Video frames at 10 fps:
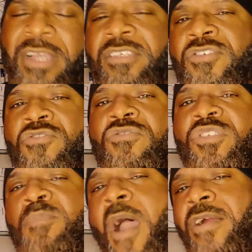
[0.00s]

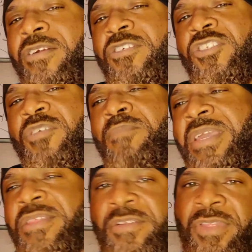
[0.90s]
use partners to
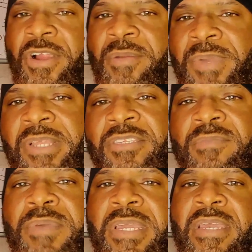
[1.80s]
be their therapy, to
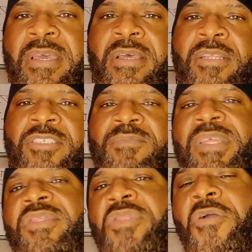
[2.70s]
be
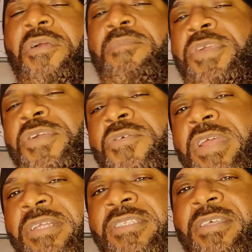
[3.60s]

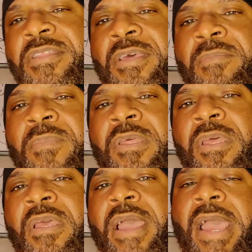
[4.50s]
therapeutic to them.
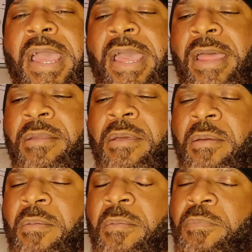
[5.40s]
And
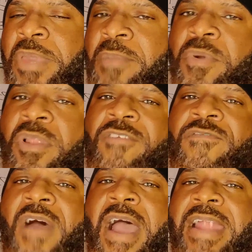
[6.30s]
people are
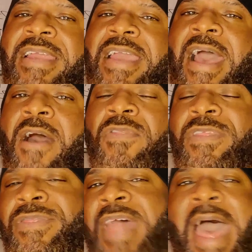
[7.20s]
finding out
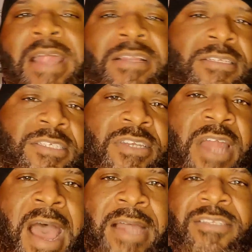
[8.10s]
that does
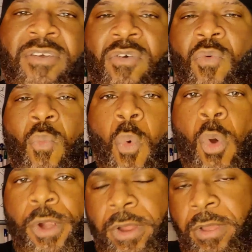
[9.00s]
not
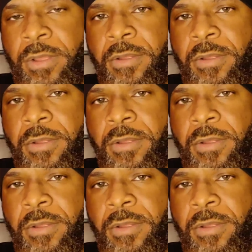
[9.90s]
work.